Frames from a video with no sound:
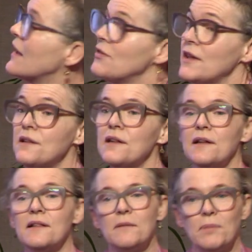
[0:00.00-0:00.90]
This
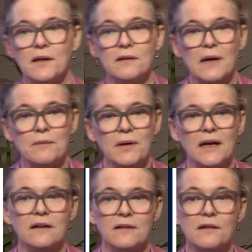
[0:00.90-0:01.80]
is the PSMA
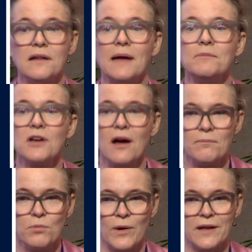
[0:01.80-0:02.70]
PET at the same
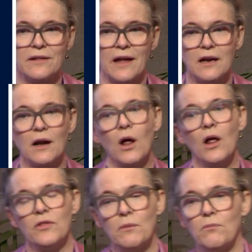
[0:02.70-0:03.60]
time point that
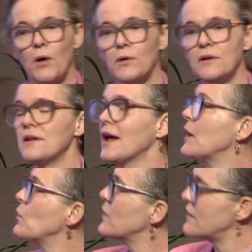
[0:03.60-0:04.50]
the bone
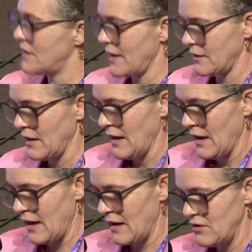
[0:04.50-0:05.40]
scan was done.
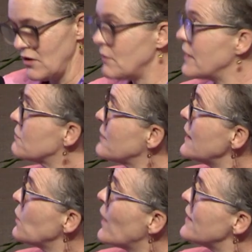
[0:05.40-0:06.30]
And, you know, it's
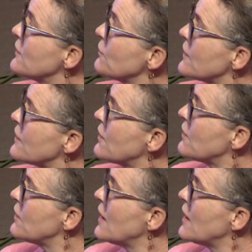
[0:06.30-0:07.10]
really quite different. So